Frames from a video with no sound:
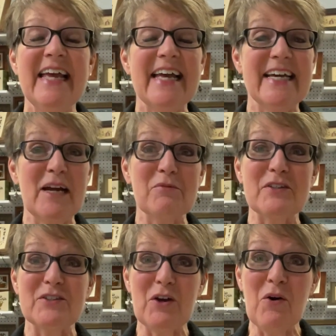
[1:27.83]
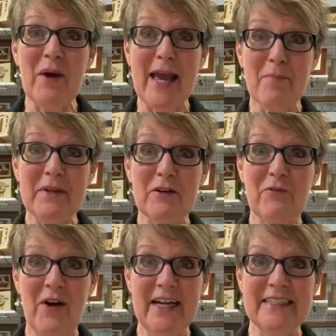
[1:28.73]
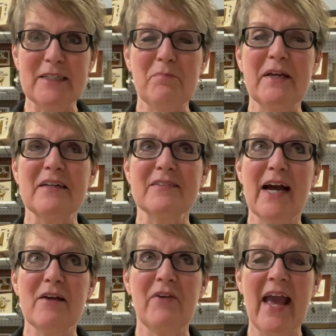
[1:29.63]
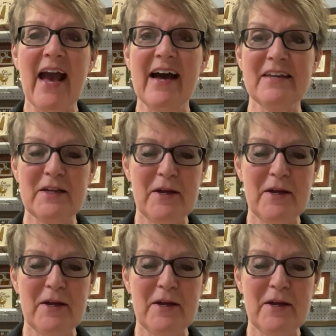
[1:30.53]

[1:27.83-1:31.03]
And I was so happy to find it because I've had